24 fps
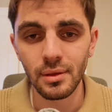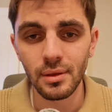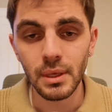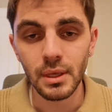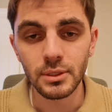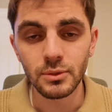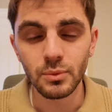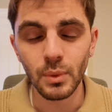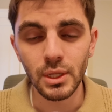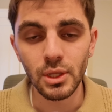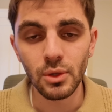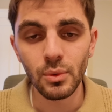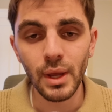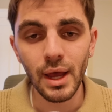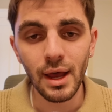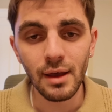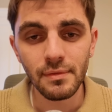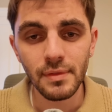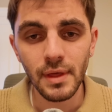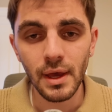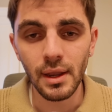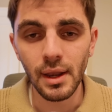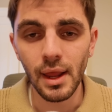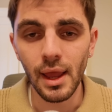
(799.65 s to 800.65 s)
Because when you
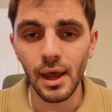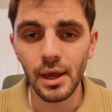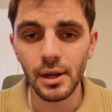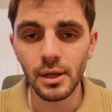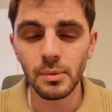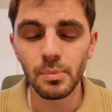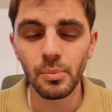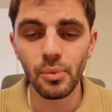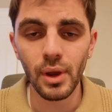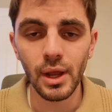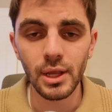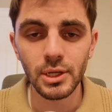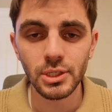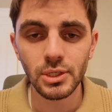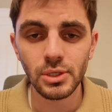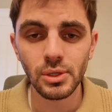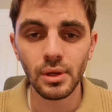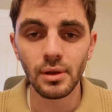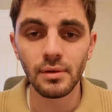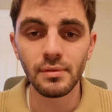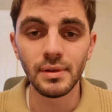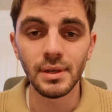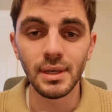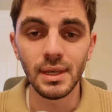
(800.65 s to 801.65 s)
have that added pressure
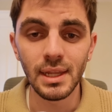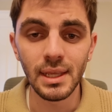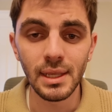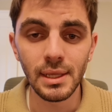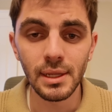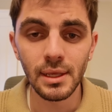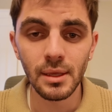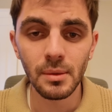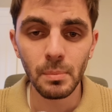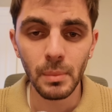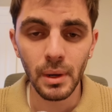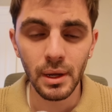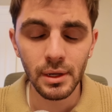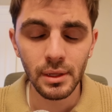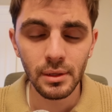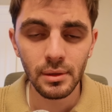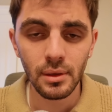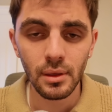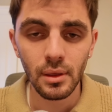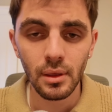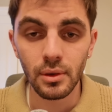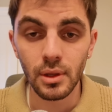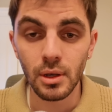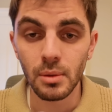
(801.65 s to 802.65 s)
of needing
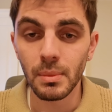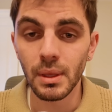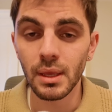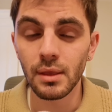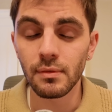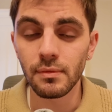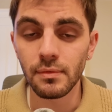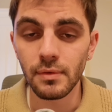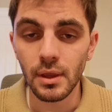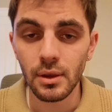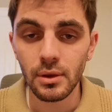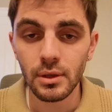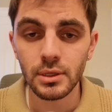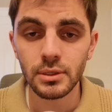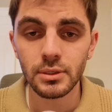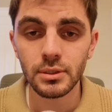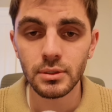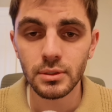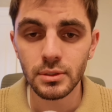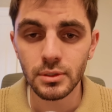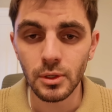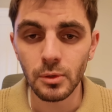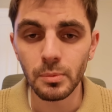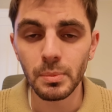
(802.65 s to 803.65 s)
money, you're going to make very
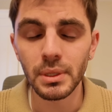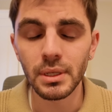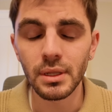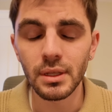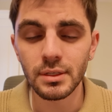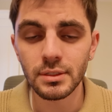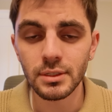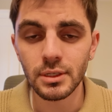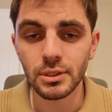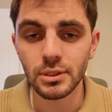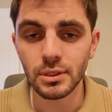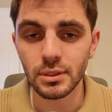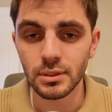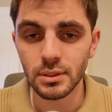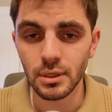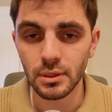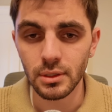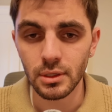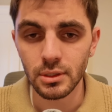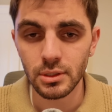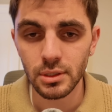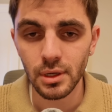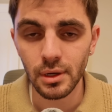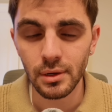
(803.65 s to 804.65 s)
stupid decisions on
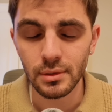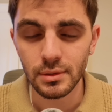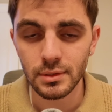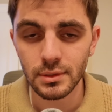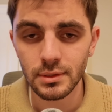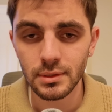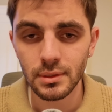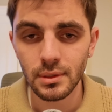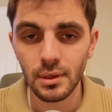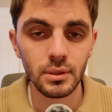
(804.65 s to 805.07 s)
the charts.